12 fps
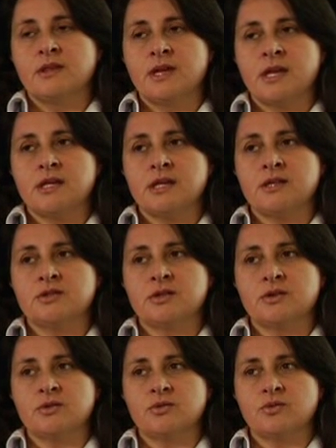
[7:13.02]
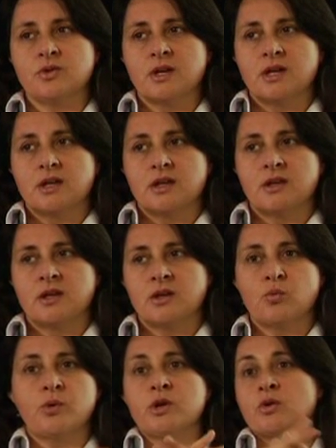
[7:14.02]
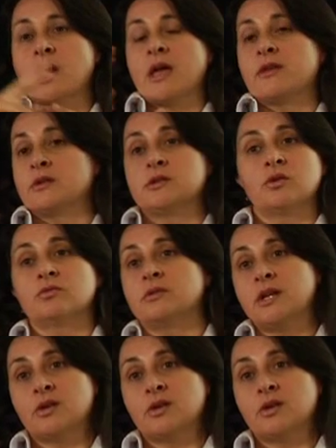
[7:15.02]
They need to we don't either don't